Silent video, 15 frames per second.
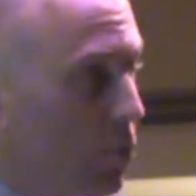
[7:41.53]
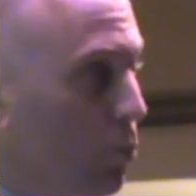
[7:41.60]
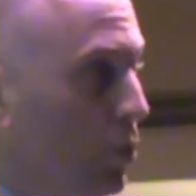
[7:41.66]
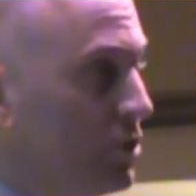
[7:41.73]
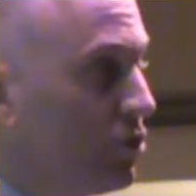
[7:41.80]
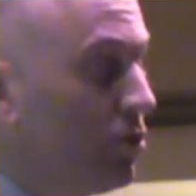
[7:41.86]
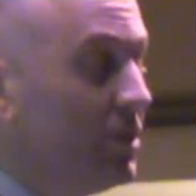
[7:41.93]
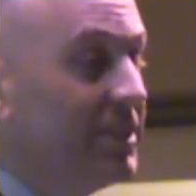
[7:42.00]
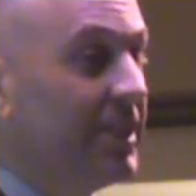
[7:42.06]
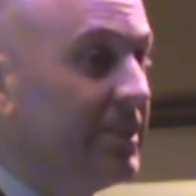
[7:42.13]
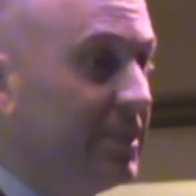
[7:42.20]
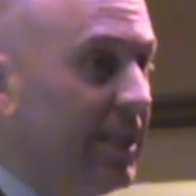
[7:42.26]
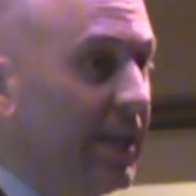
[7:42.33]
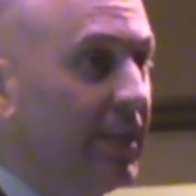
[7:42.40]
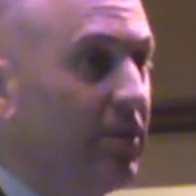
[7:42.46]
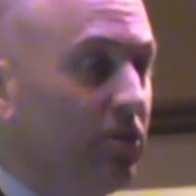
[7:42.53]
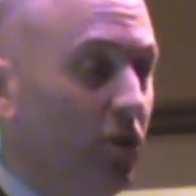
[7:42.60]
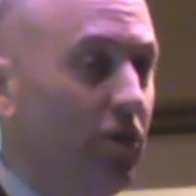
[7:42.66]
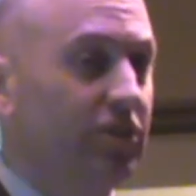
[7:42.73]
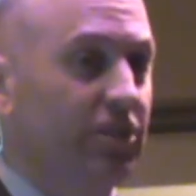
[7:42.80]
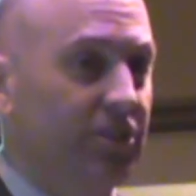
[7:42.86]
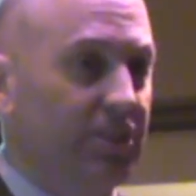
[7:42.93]
Worcester is the second
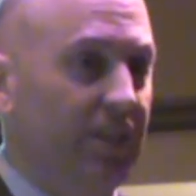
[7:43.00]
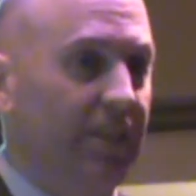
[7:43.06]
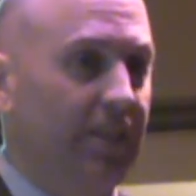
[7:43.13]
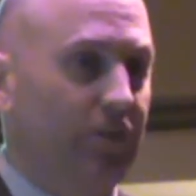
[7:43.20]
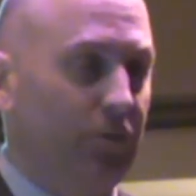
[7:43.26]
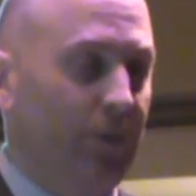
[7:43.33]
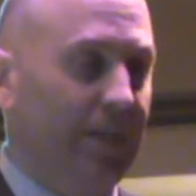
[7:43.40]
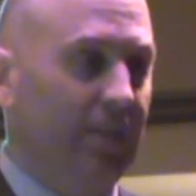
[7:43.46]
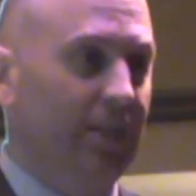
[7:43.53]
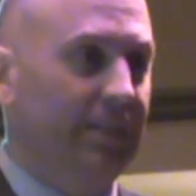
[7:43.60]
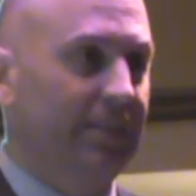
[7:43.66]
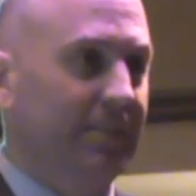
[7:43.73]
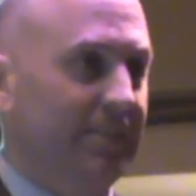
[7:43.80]
largest city in New England.